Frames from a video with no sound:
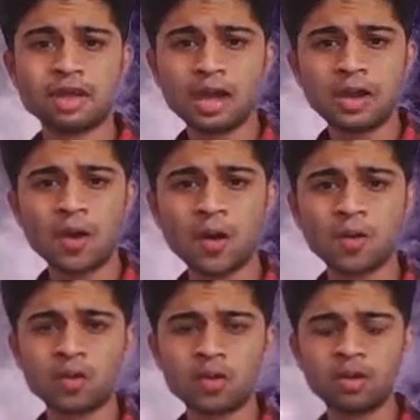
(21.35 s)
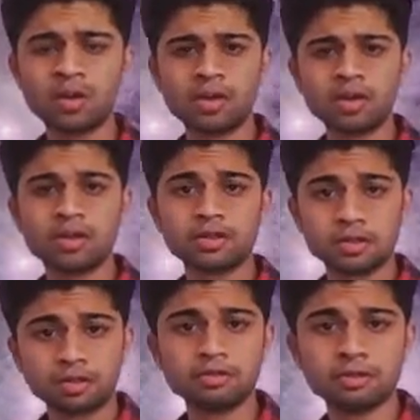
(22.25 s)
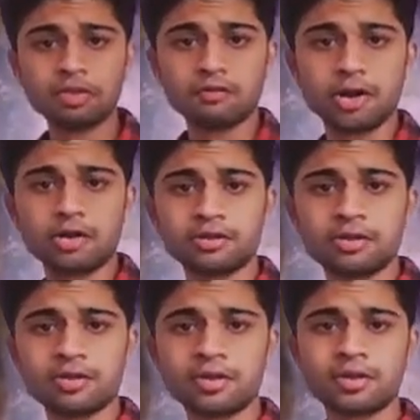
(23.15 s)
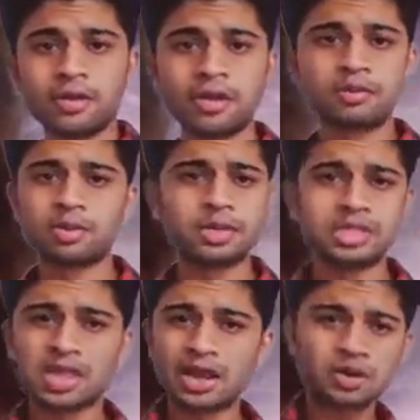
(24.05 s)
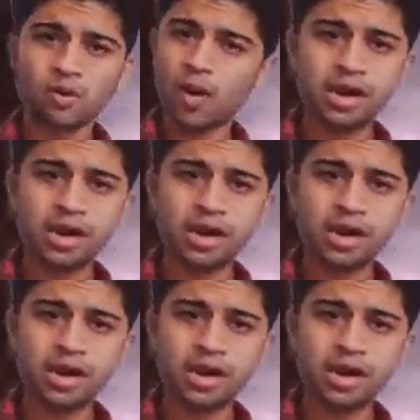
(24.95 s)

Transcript: we all know, this universe has been a giant